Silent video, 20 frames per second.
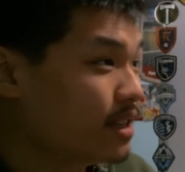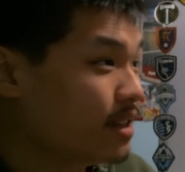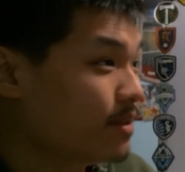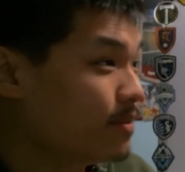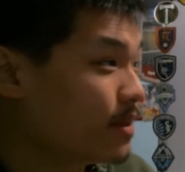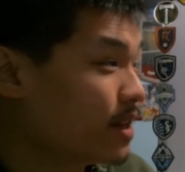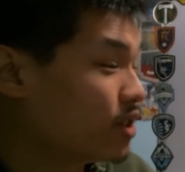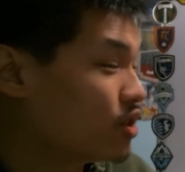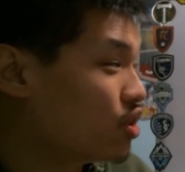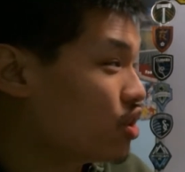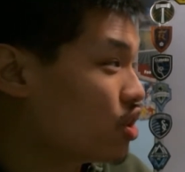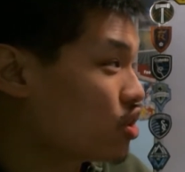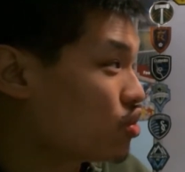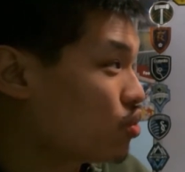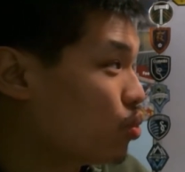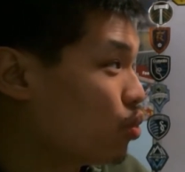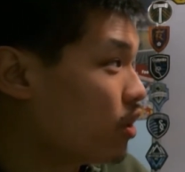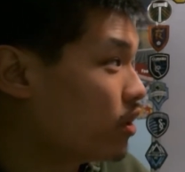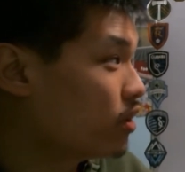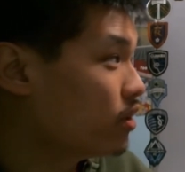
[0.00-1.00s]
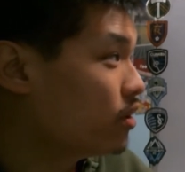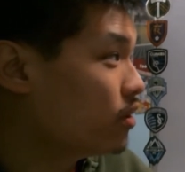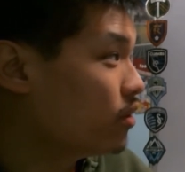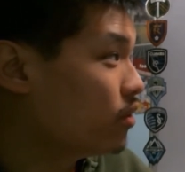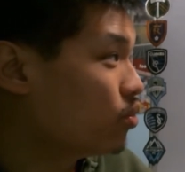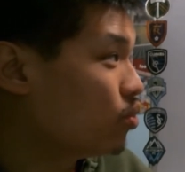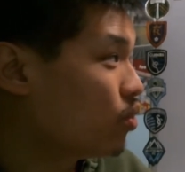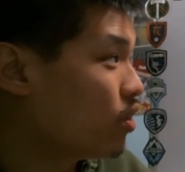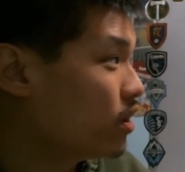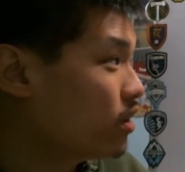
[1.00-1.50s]
that just
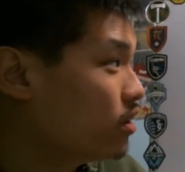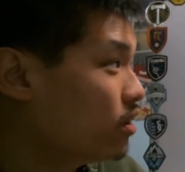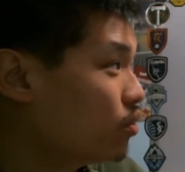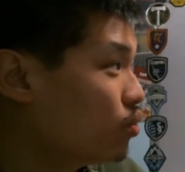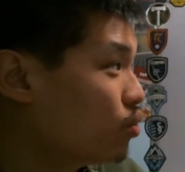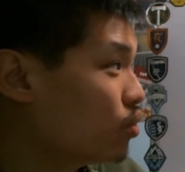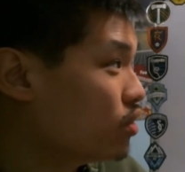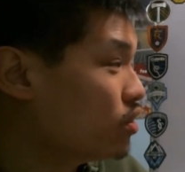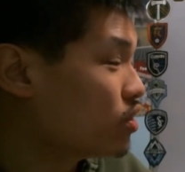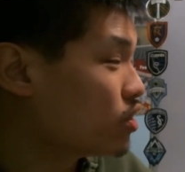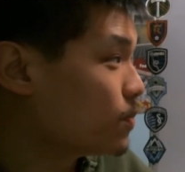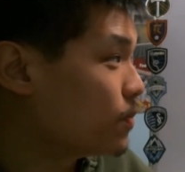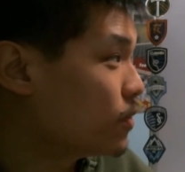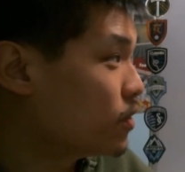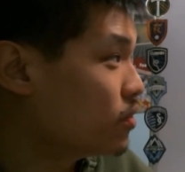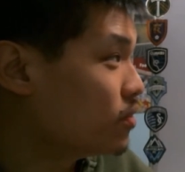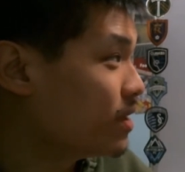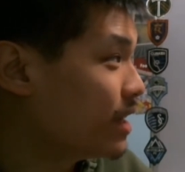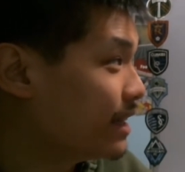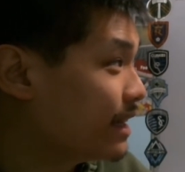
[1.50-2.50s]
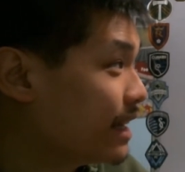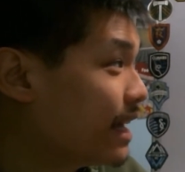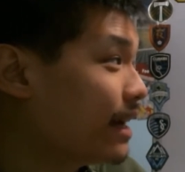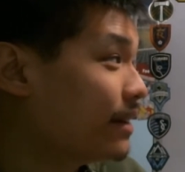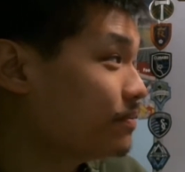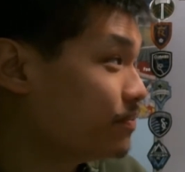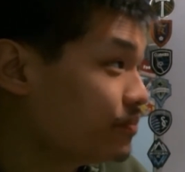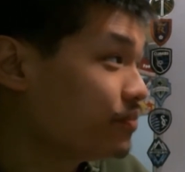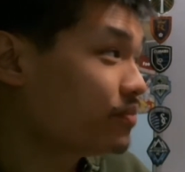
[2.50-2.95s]
won the Wooden Spoon. And that,